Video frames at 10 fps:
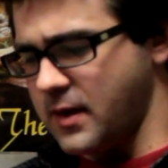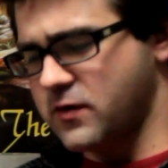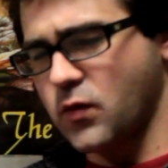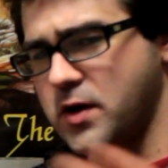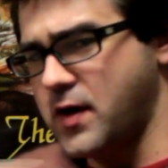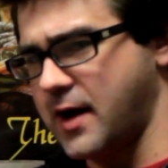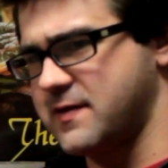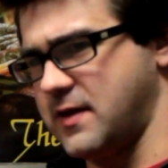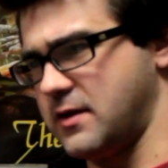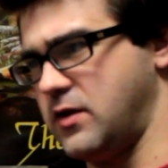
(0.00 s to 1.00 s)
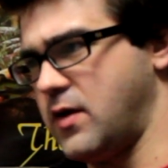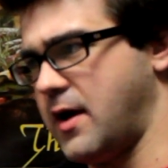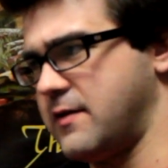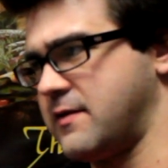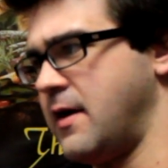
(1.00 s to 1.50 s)
So what do you guys think? Do you
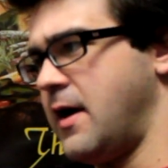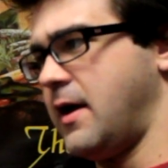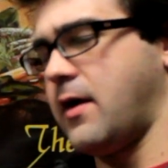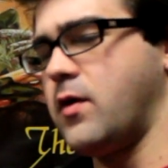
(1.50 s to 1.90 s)
guys, like,